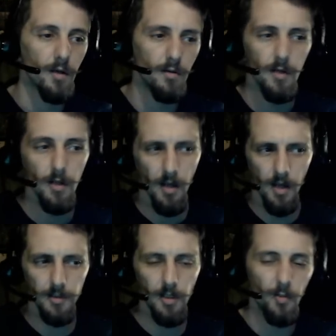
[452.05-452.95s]
Now,
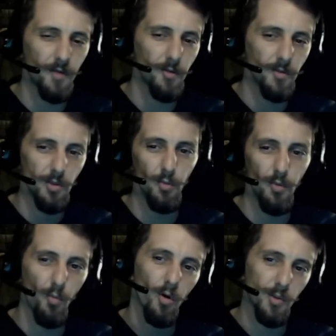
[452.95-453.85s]
I'll talk about those a little
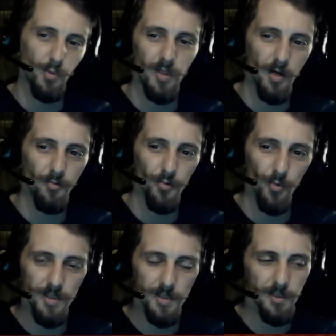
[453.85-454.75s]
bit more as we cover the
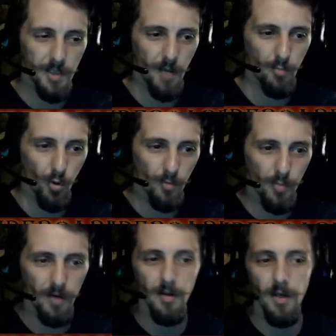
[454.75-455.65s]
rest of the sideboard,
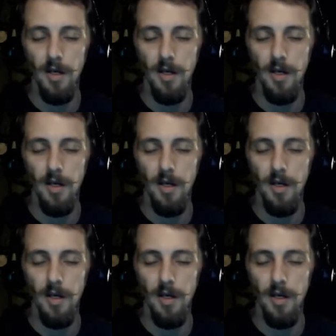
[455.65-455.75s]
but